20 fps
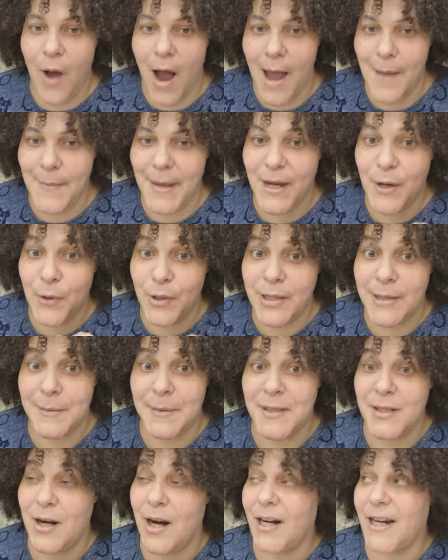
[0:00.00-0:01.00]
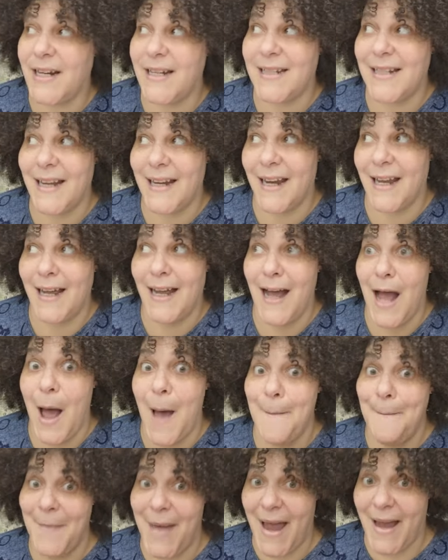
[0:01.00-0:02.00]
I make Christmas stockings like a
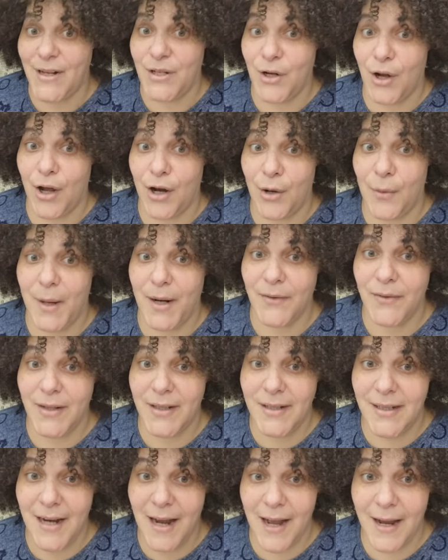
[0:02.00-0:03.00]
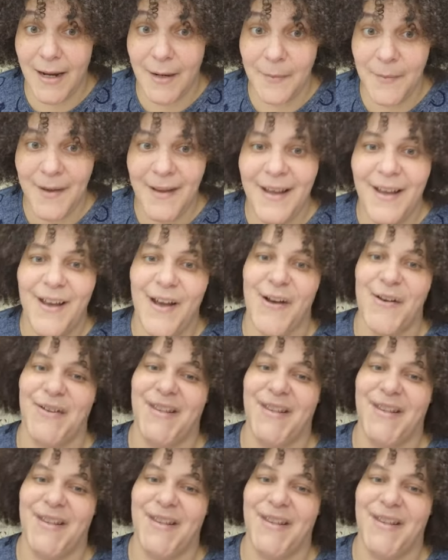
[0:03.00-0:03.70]
mad dog around this time. Oh,